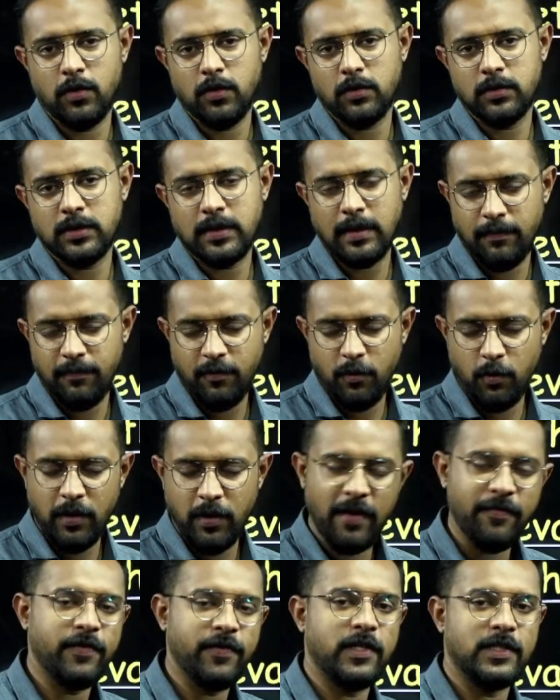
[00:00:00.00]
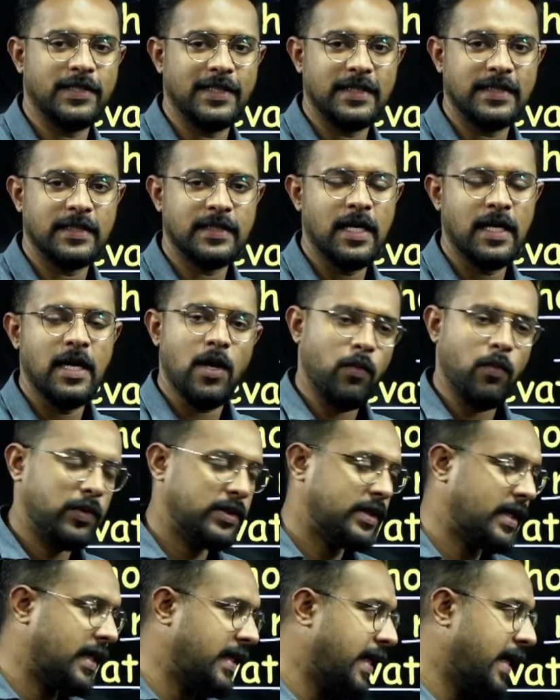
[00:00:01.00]
some few definitions
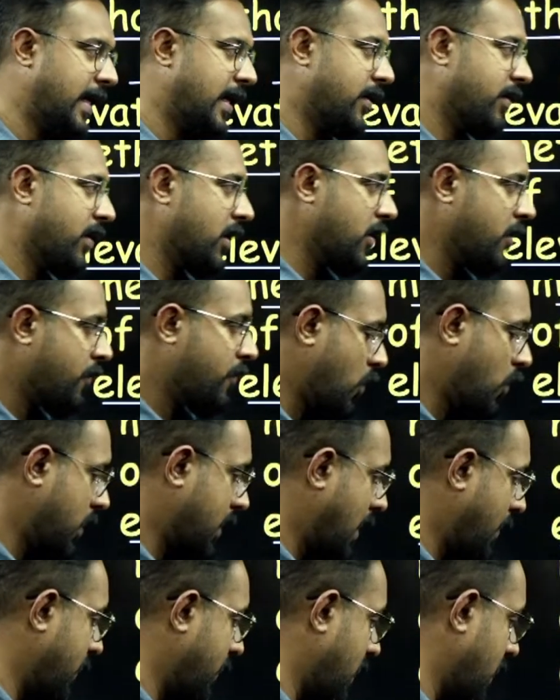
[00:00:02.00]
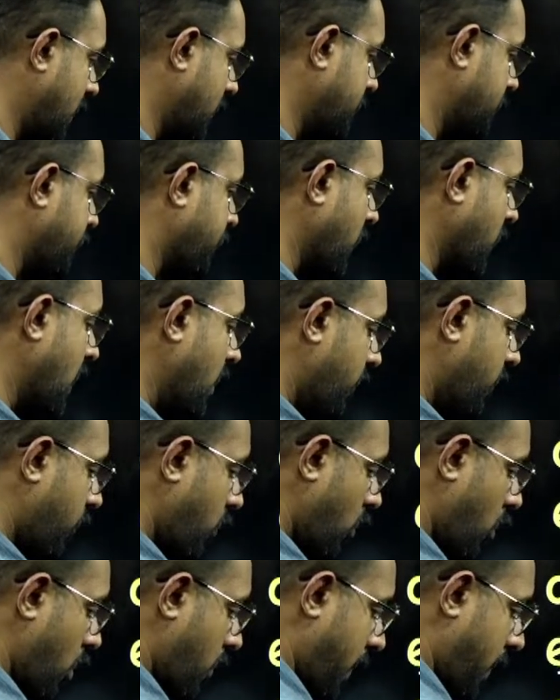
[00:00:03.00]
which are there in our photogrammetry.
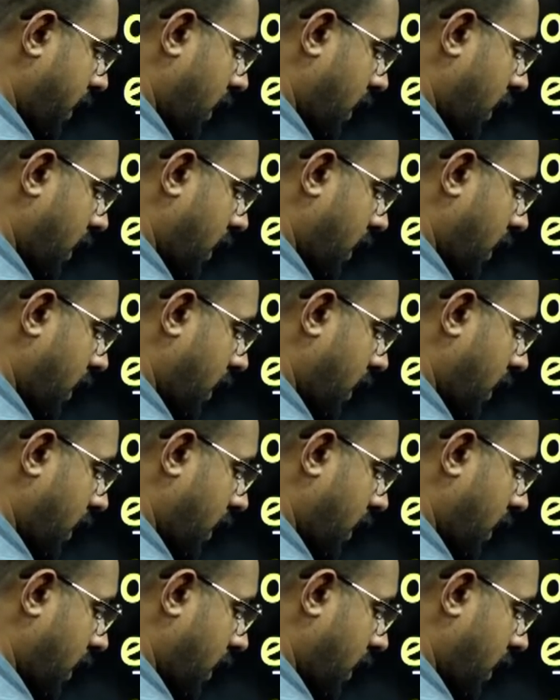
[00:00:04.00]
Followed by